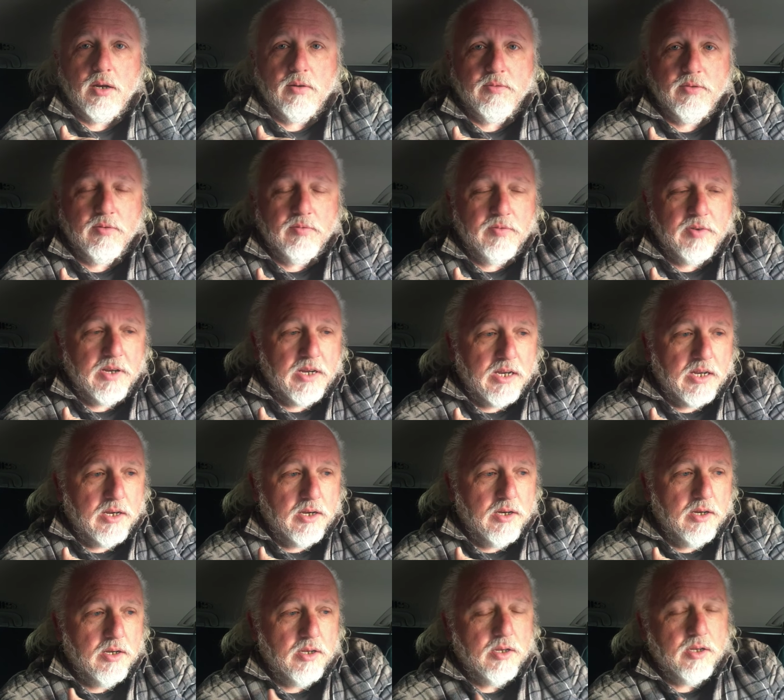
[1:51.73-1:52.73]
of the
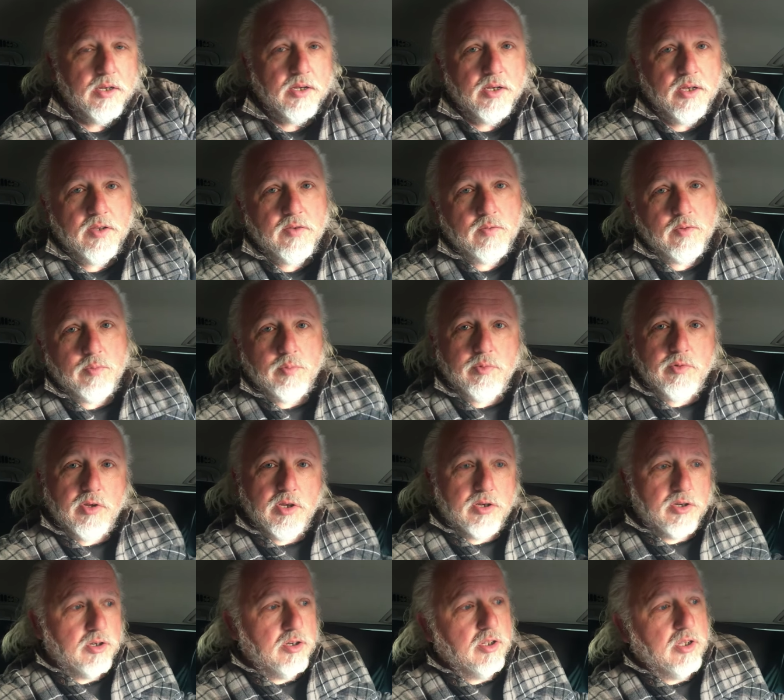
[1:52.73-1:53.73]
van, his was
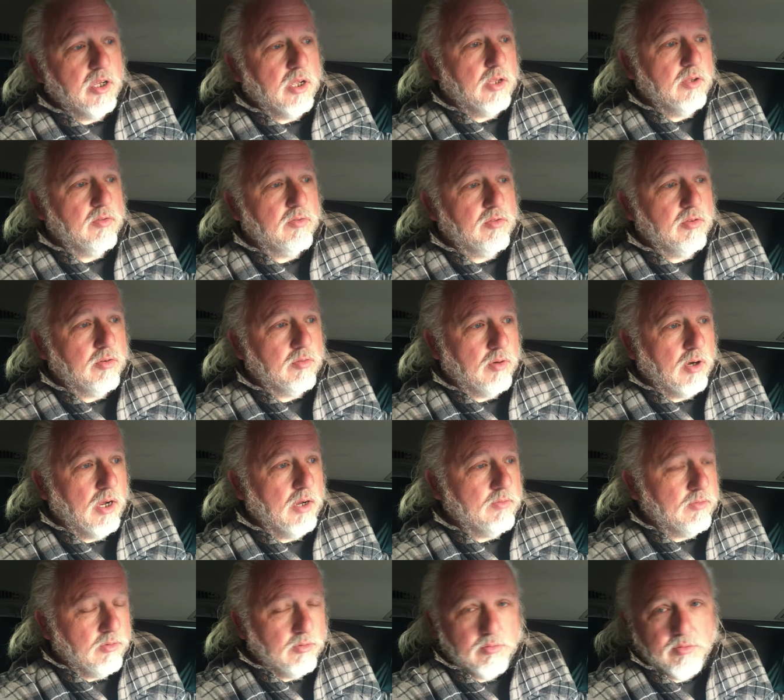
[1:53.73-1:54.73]
positioned against the
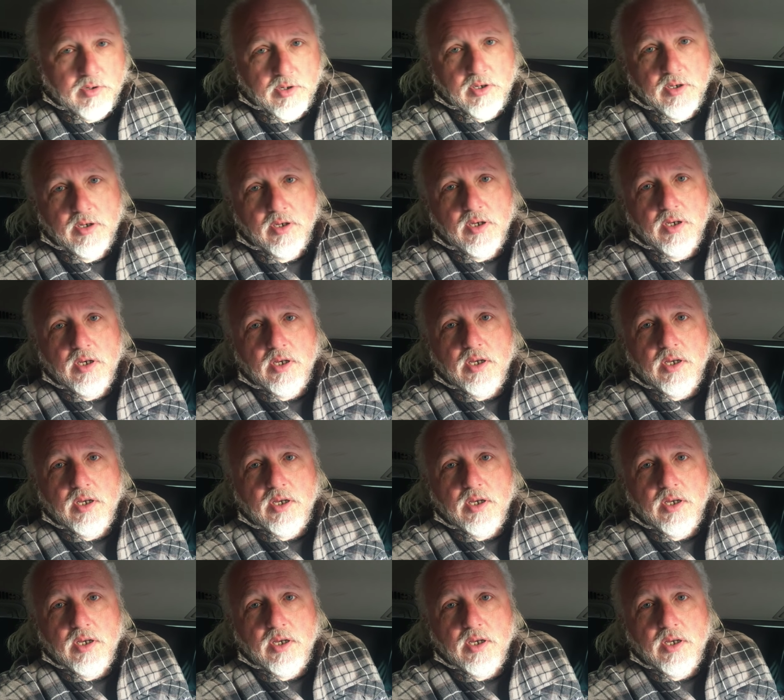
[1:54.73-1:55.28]
driver's seat.